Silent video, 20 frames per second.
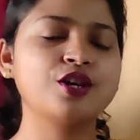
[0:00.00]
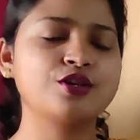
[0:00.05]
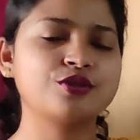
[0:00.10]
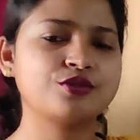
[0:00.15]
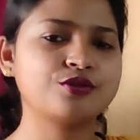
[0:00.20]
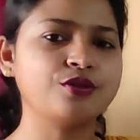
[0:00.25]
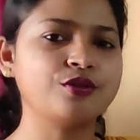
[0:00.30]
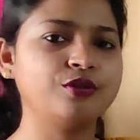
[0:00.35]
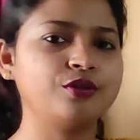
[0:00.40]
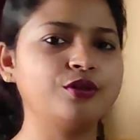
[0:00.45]

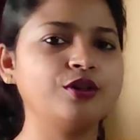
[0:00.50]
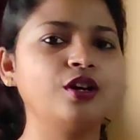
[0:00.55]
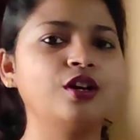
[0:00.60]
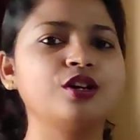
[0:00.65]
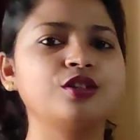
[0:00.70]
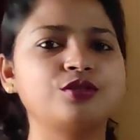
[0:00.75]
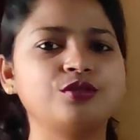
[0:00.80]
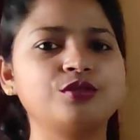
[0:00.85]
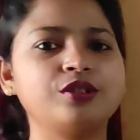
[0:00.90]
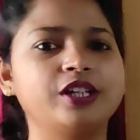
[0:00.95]
So,
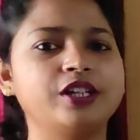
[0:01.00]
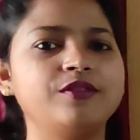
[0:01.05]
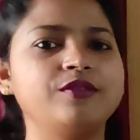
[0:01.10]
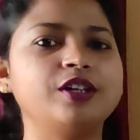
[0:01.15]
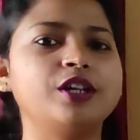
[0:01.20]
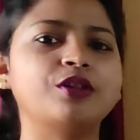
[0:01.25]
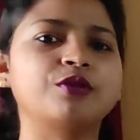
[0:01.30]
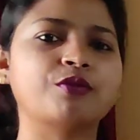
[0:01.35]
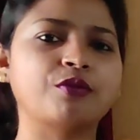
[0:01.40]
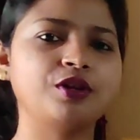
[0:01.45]
today
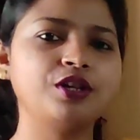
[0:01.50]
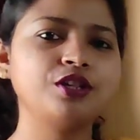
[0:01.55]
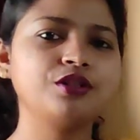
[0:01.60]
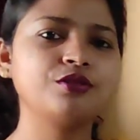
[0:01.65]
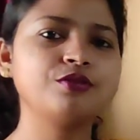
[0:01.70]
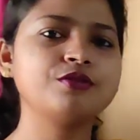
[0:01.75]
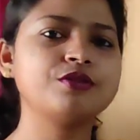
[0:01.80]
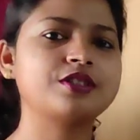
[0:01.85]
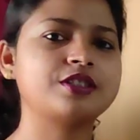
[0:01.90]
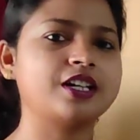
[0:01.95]
we are going
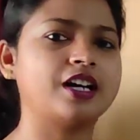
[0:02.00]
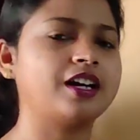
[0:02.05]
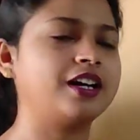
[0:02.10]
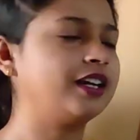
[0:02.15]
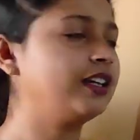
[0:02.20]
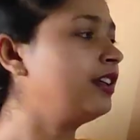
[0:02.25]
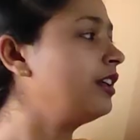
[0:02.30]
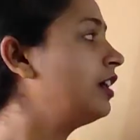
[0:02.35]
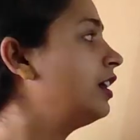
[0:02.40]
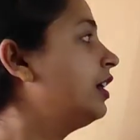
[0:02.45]
to
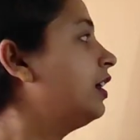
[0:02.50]
start